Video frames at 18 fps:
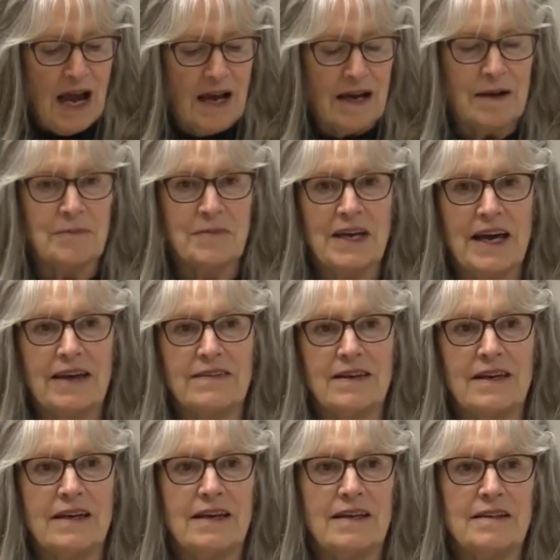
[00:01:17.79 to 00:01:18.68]
I'm
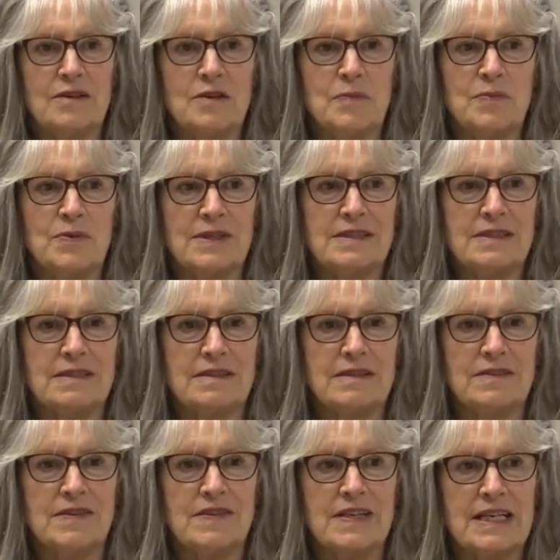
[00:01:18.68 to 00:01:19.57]
Kathy Kaler,
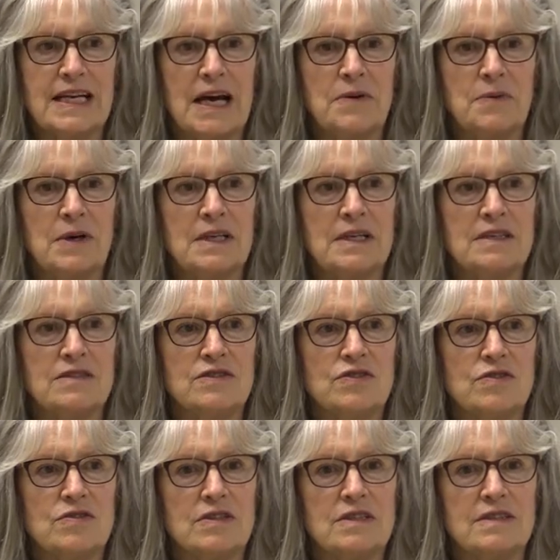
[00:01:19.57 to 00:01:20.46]
president of the Niwot
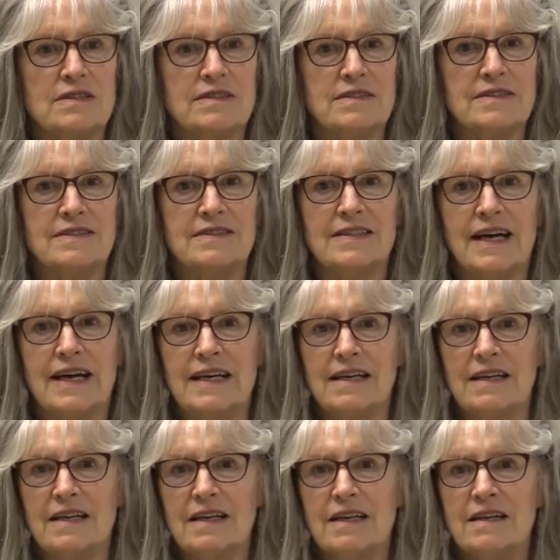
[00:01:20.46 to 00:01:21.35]
Historical
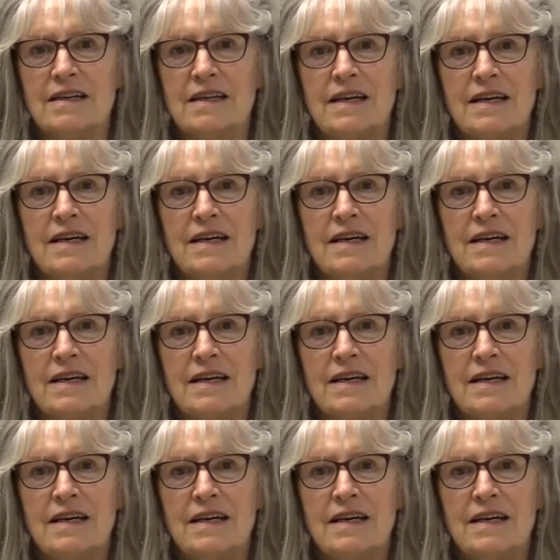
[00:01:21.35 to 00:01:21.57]
Society.